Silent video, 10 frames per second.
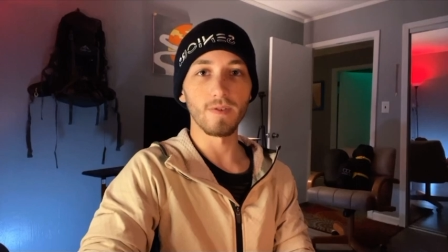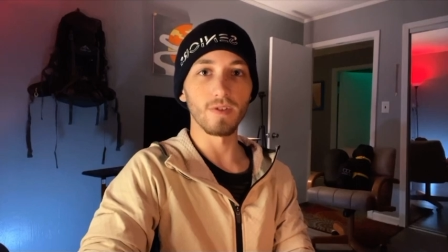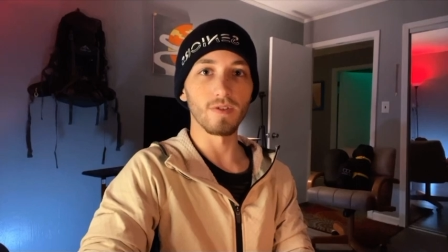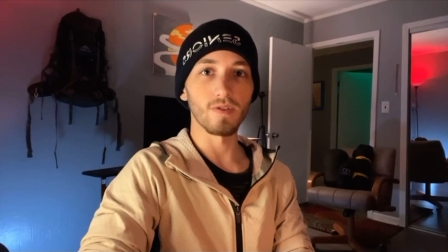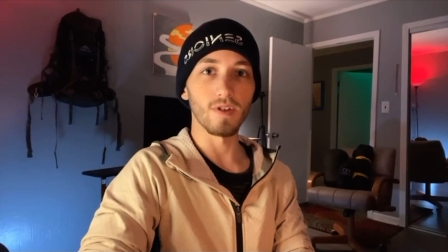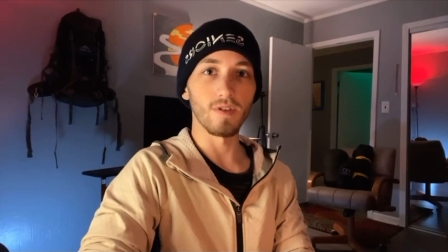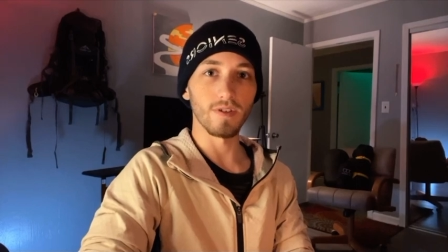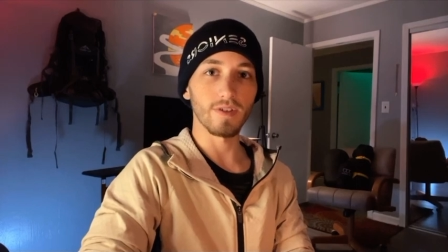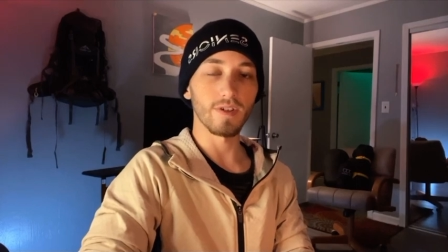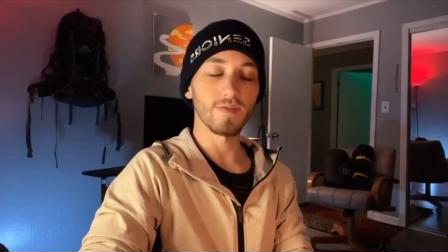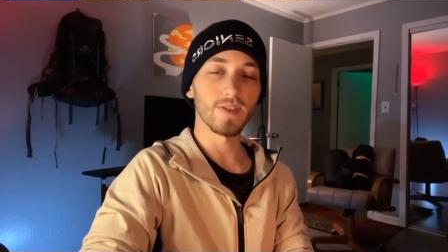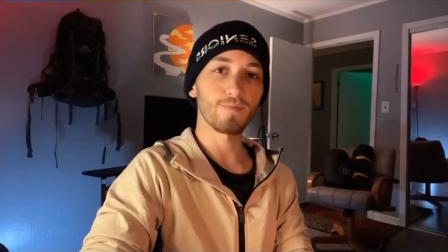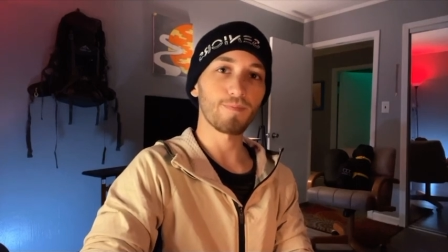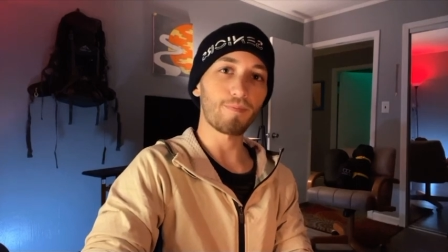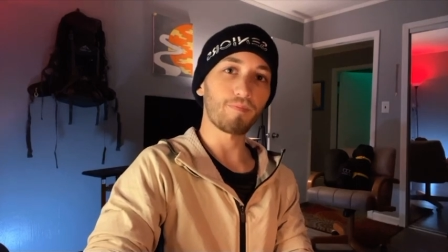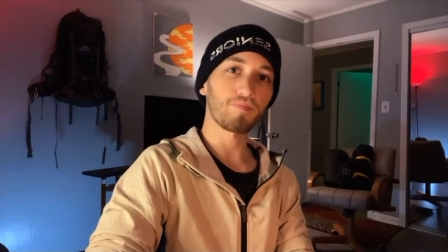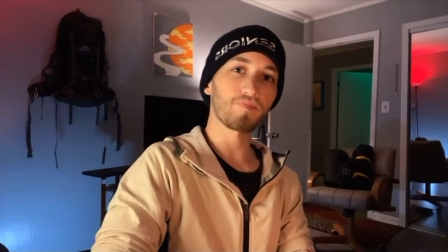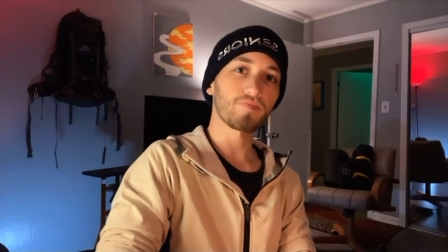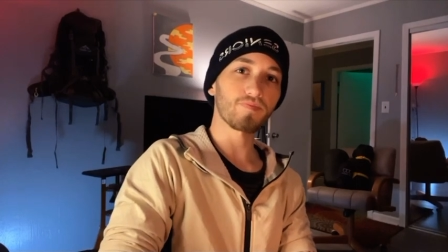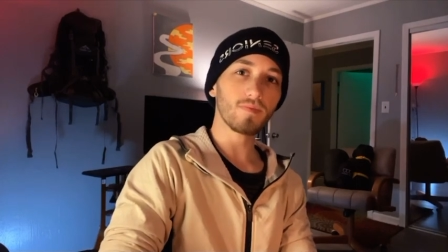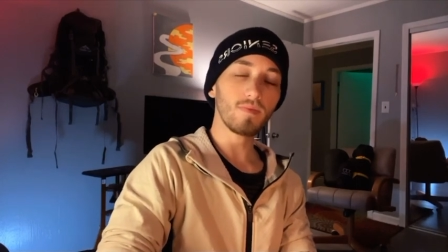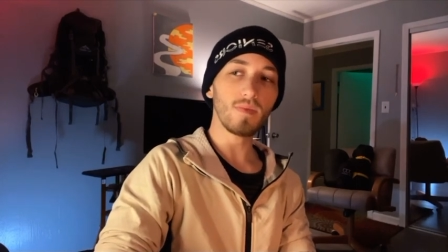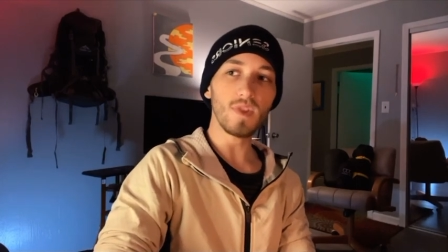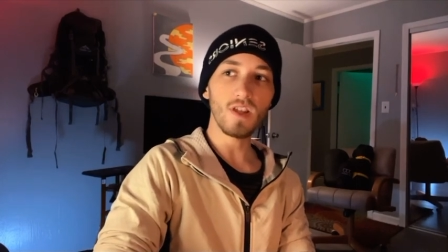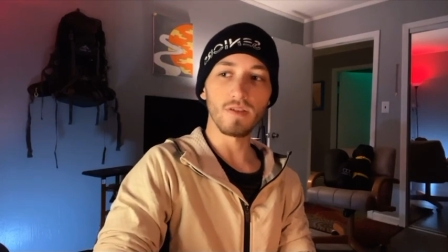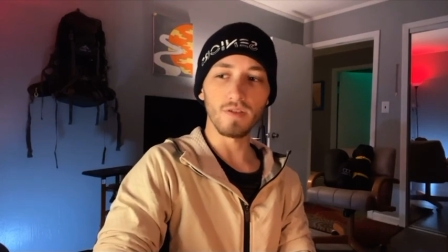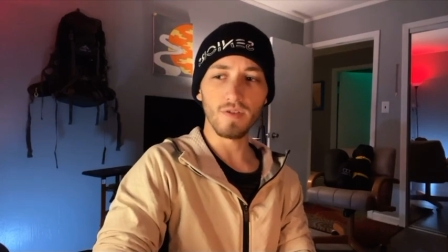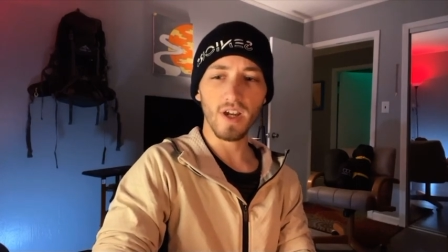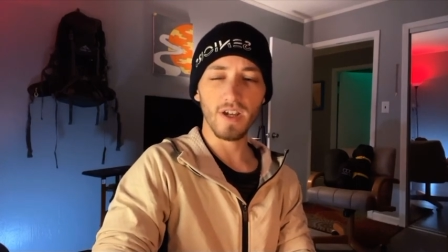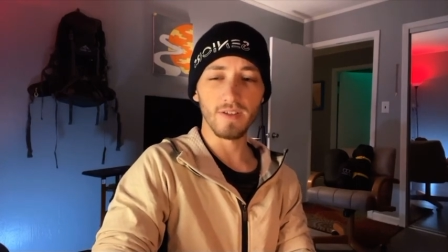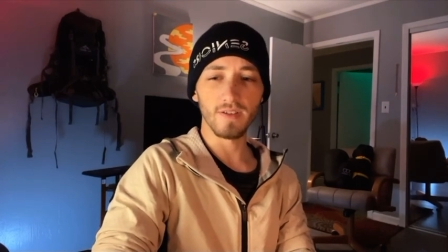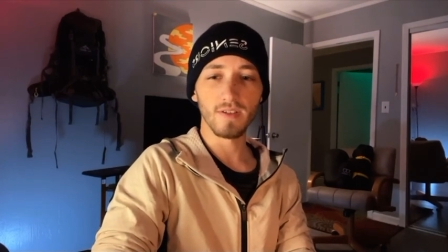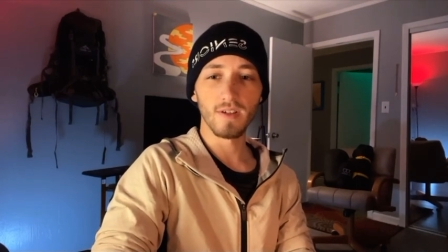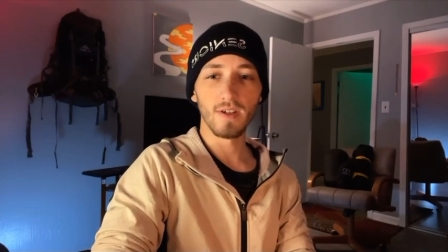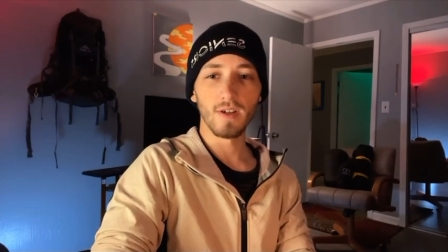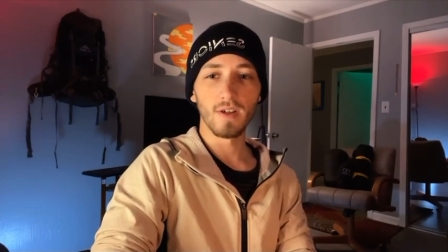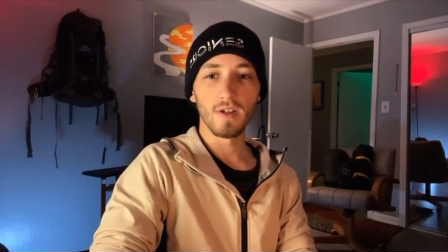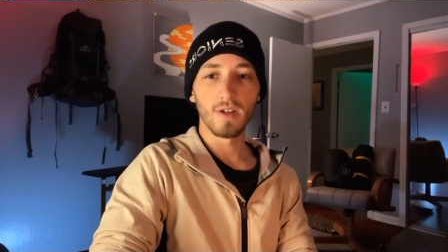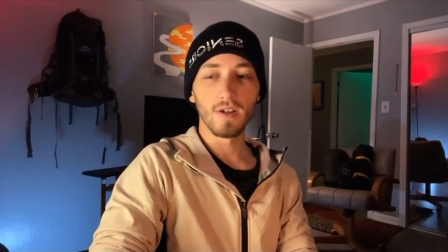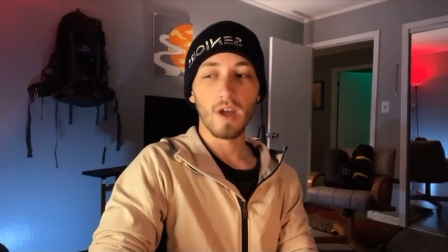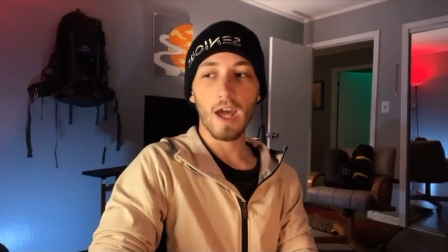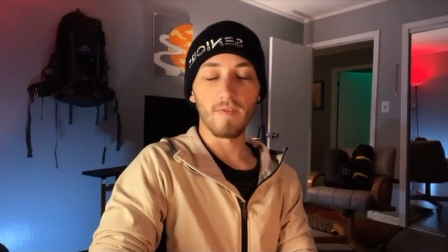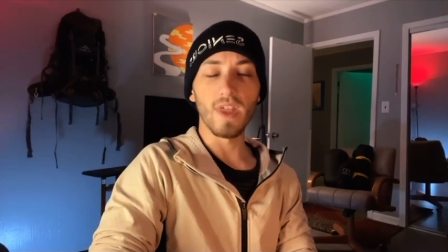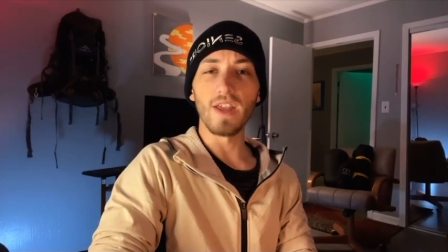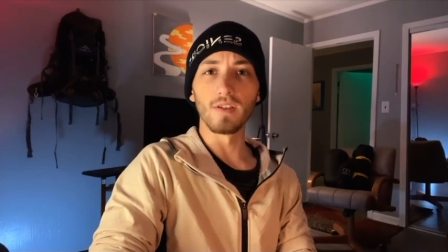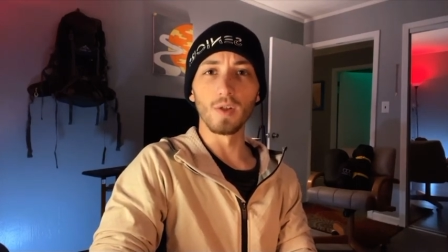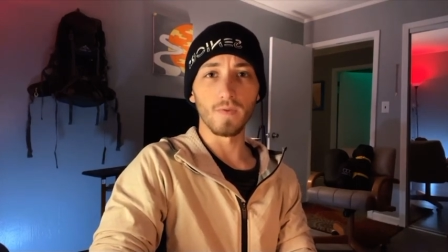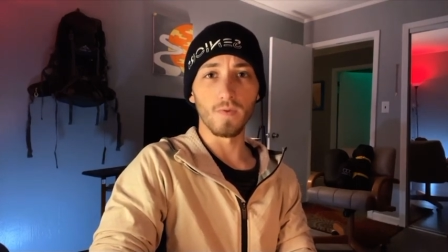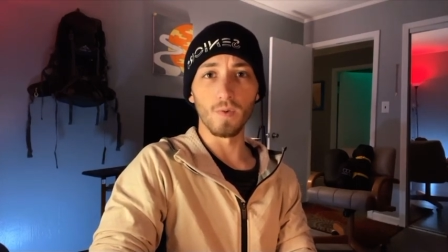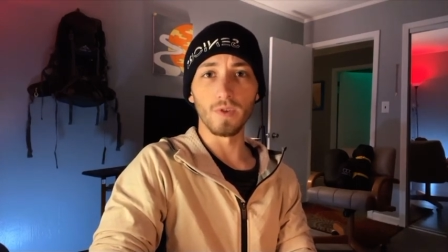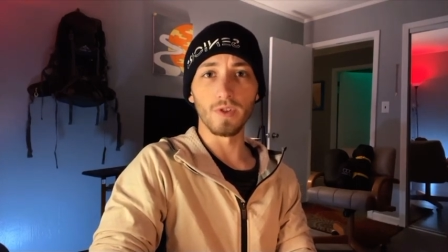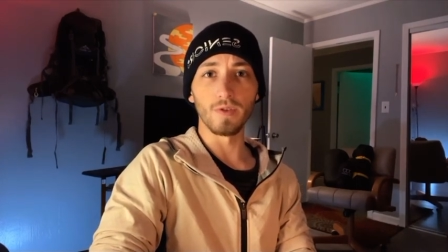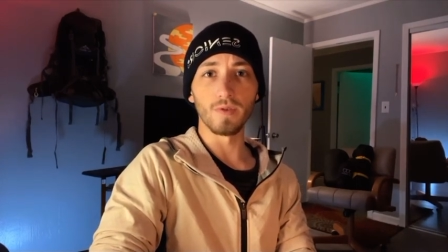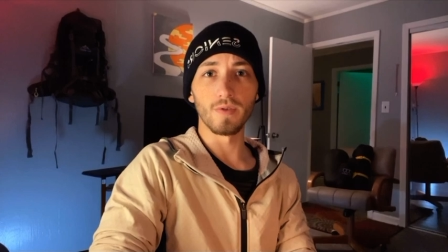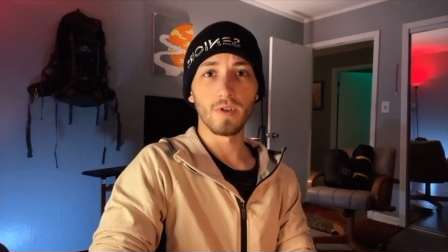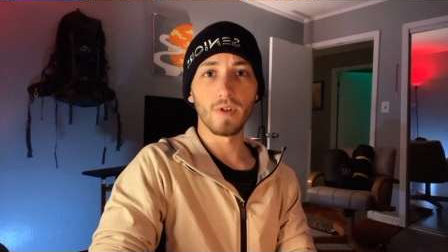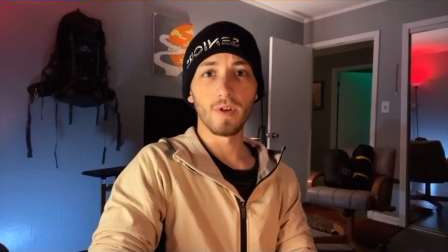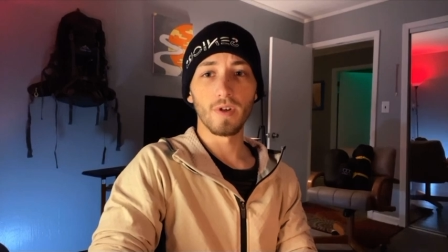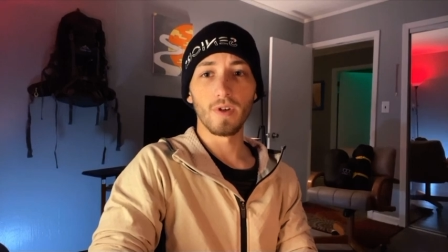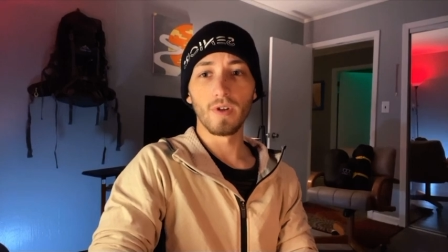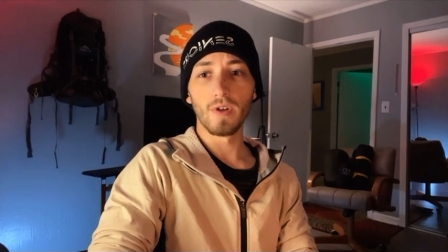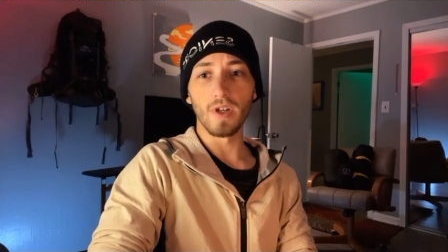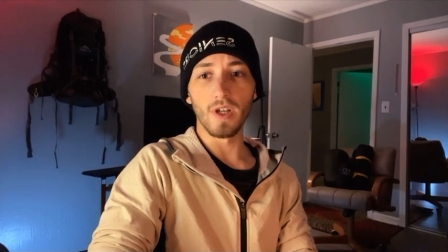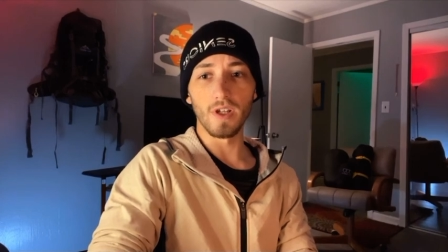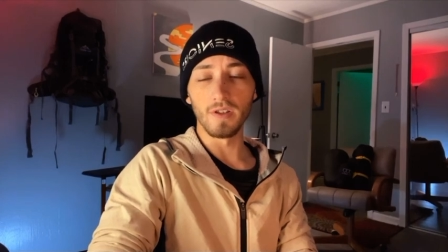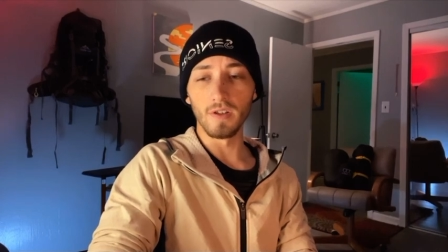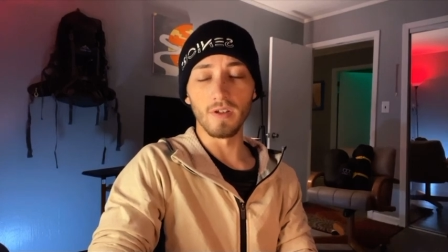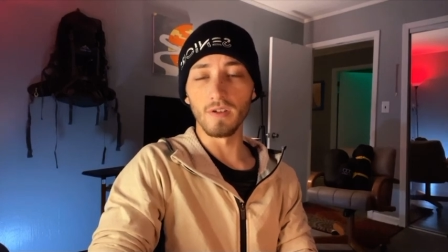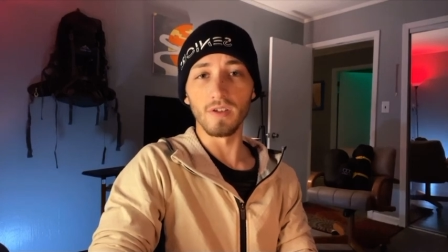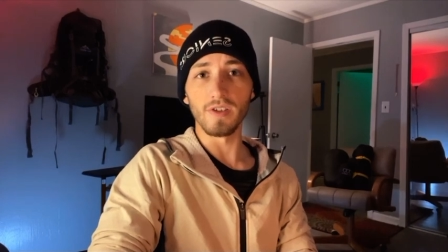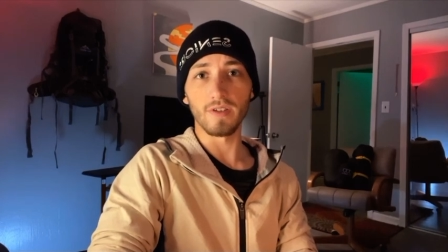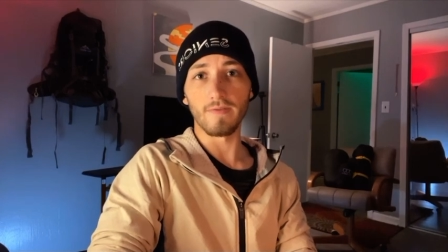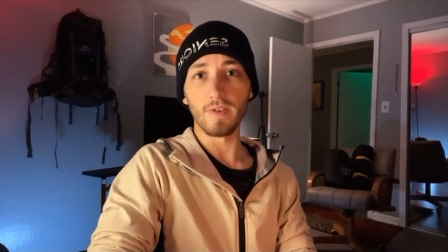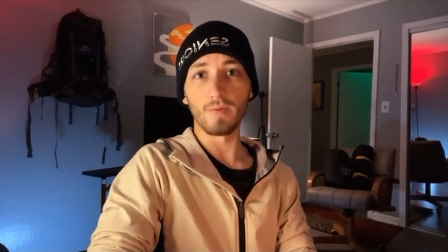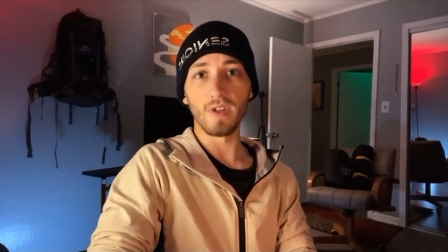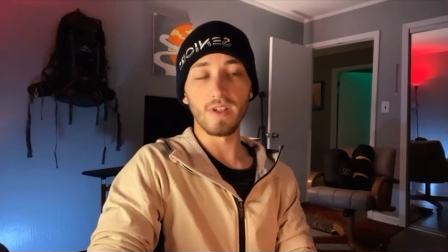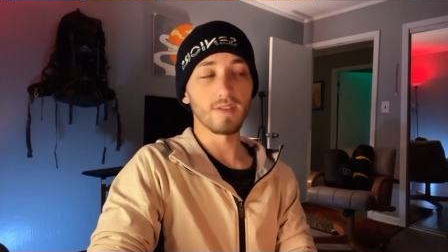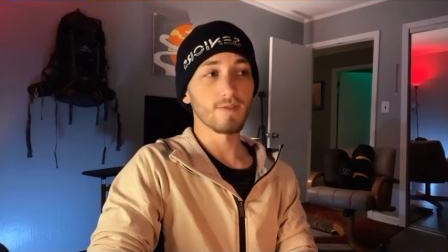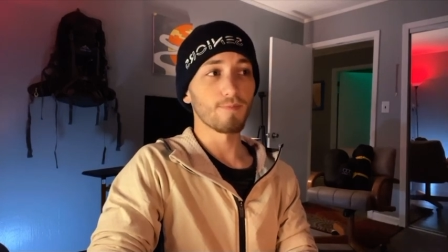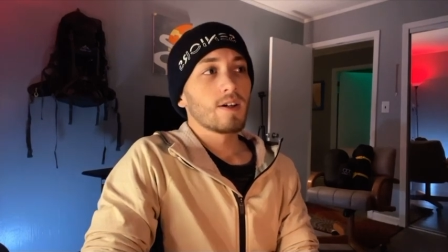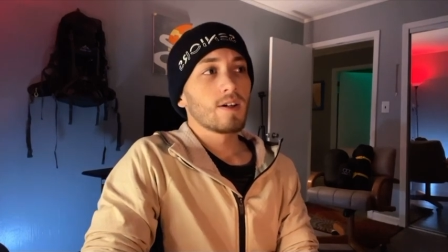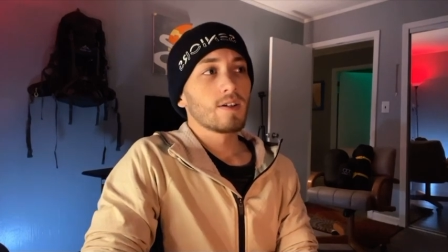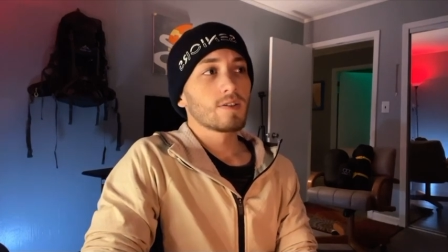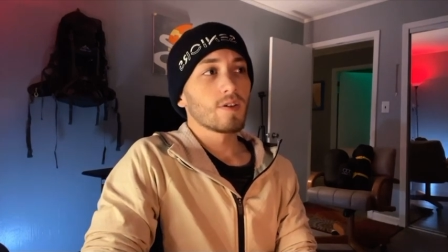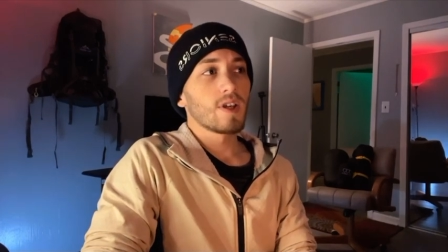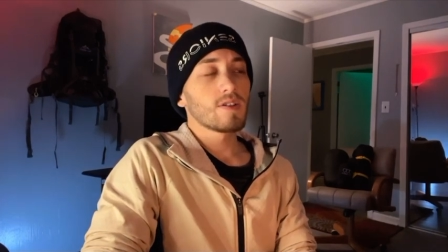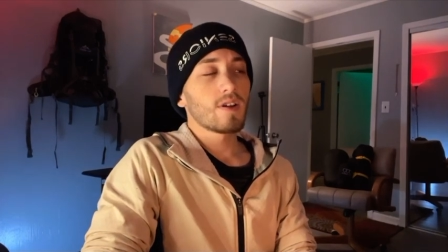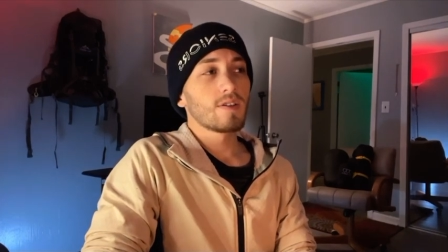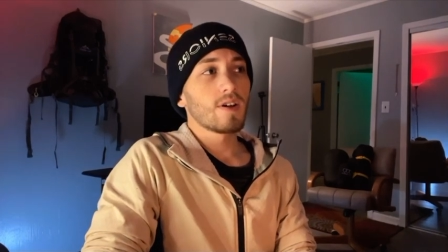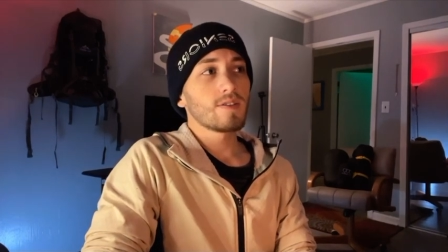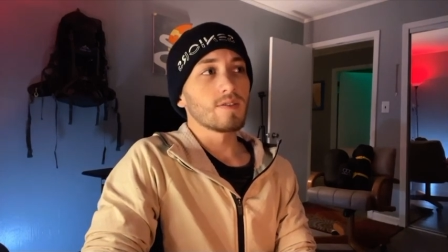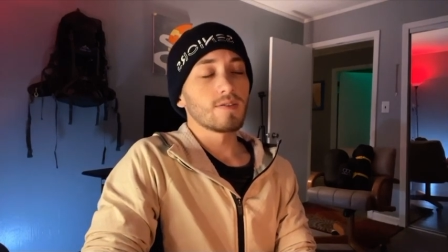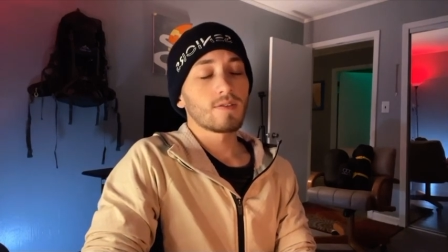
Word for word: on the trail ourselves. So you guys have that to look forward to in literally just a few weeks. So I guess that does it.